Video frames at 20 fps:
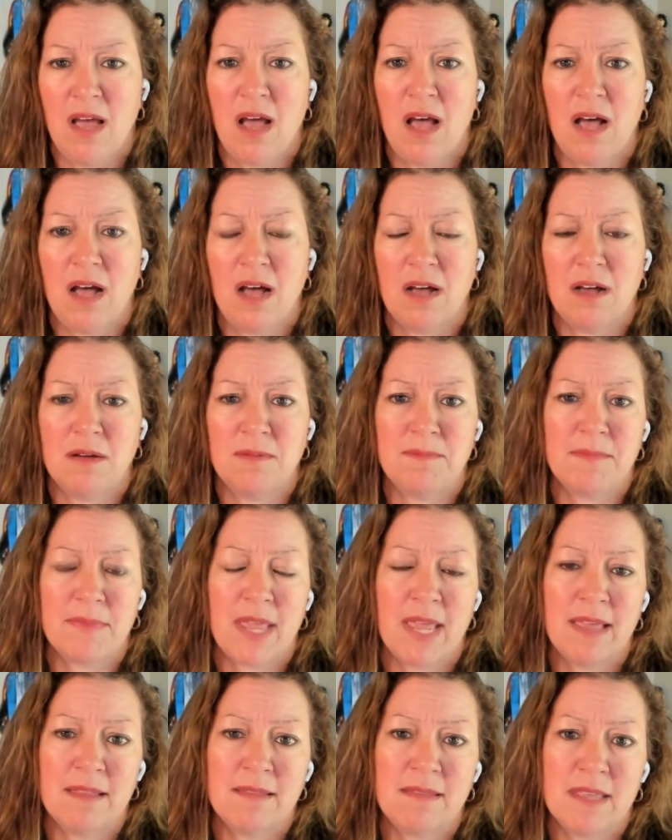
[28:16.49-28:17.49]

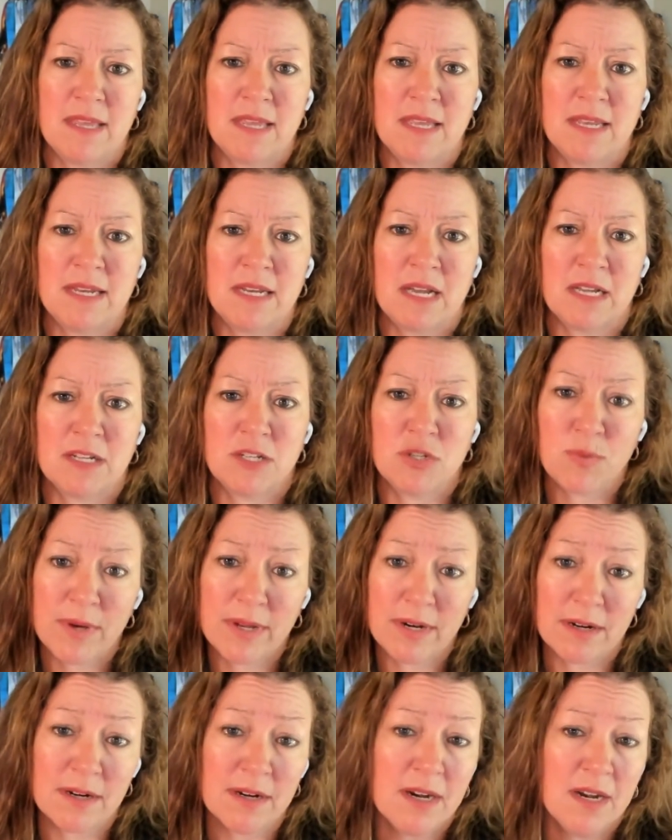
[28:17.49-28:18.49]
And then
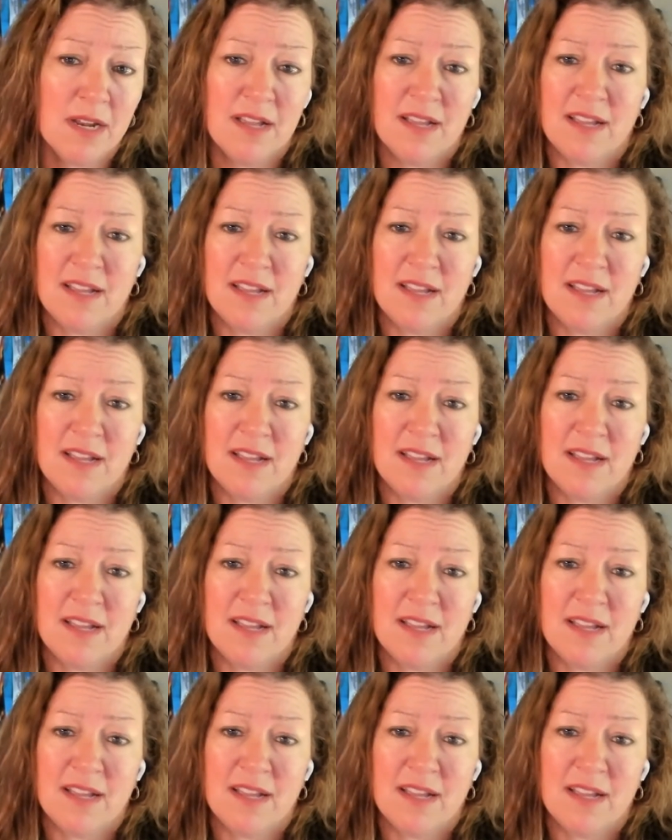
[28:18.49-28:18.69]
Twitter.